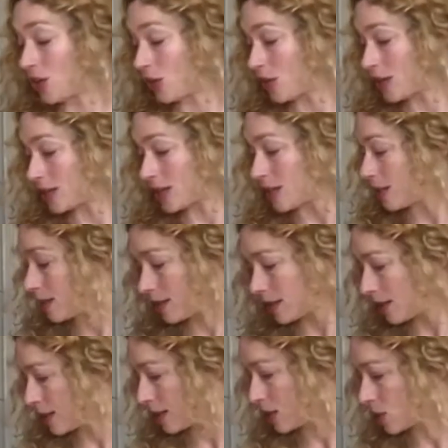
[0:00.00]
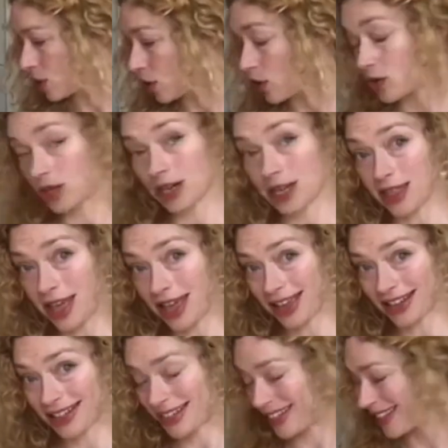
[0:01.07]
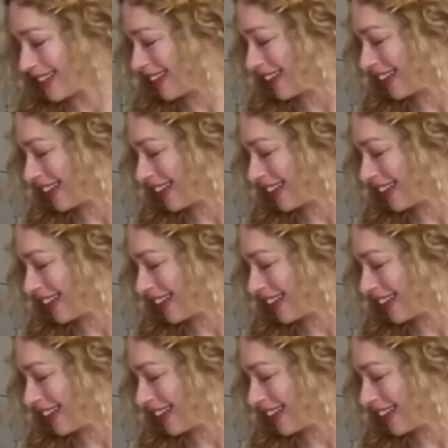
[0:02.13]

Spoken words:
this is totally that. So